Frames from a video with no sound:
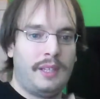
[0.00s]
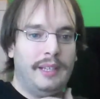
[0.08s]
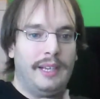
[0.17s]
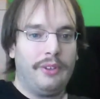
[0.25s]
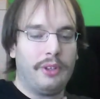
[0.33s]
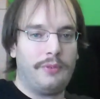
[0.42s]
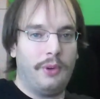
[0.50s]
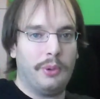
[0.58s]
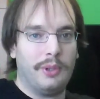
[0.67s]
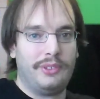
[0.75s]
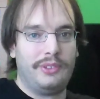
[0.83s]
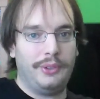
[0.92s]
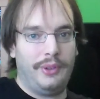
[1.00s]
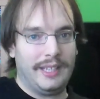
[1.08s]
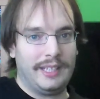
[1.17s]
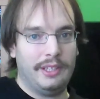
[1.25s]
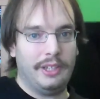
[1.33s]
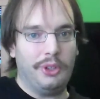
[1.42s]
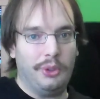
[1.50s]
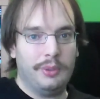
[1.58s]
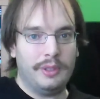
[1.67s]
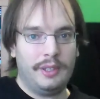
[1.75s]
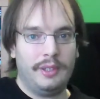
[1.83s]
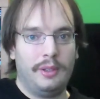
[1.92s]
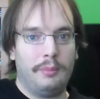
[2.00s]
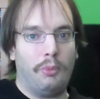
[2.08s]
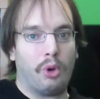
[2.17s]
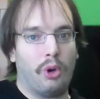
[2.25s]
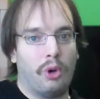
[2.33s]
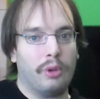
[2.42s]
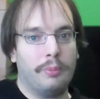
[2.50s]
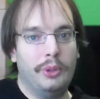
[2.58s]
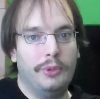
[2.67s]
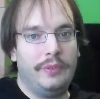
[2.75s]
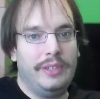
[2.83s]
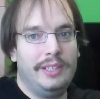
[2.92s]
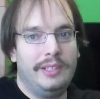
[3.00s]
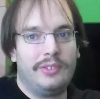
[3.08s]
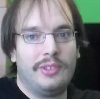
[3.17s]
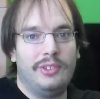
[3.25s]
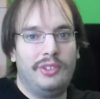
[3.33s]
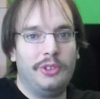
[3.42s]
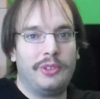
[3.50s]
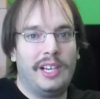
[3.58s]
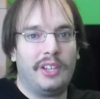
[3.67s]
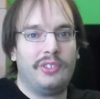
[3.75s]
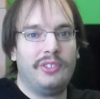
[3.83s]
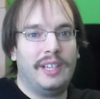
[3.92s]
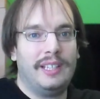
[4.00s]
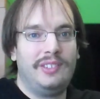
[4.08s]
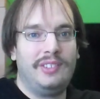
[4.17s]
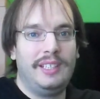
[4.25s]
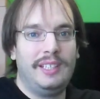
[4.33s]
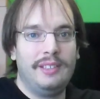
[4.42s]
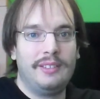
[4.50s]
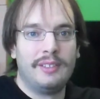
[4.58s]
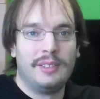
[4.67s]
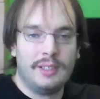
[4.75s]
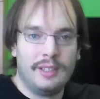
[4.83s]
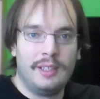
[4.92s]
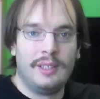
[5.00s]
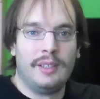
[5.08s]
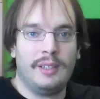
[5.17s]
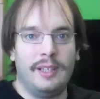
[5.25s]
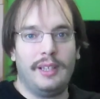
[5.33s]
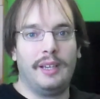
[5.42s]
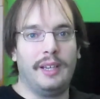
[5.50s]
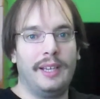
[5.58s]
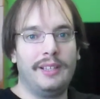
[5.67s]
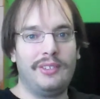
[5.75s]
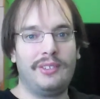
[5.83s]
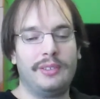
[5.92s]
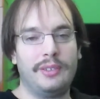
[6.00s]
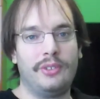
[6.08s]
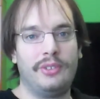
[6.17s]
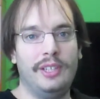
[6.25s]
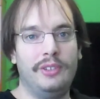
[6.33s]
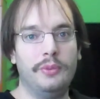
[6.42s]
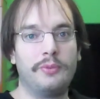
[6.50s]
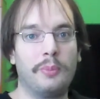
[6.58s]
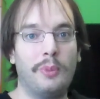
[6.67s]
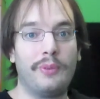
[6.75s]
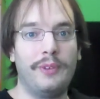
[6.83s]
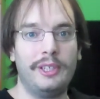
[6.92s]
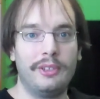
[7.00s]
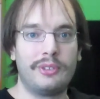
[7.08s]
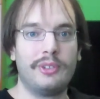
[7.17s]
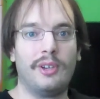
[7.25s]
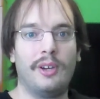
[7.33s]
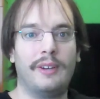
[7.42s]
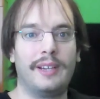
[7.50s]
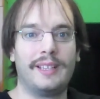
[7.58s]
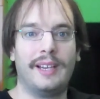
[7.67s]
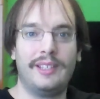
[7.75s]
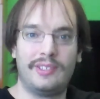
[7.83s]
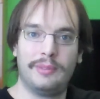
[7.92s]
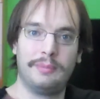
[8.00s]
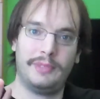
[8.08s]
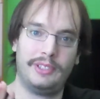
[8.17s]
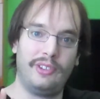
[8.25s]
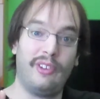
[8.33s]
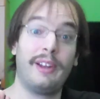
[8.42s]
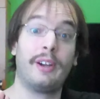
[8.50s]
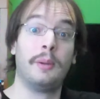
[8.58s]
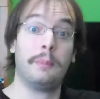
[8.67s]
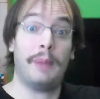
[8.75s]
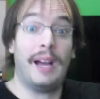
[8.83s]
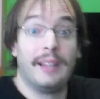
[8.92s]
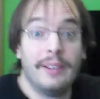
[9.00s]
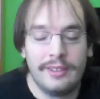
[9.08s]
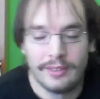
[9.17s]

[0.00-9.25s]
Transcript: And I look forward to, more horror movies in 2019. And stay tuned for more videos. Alright guys, see you later. Bye.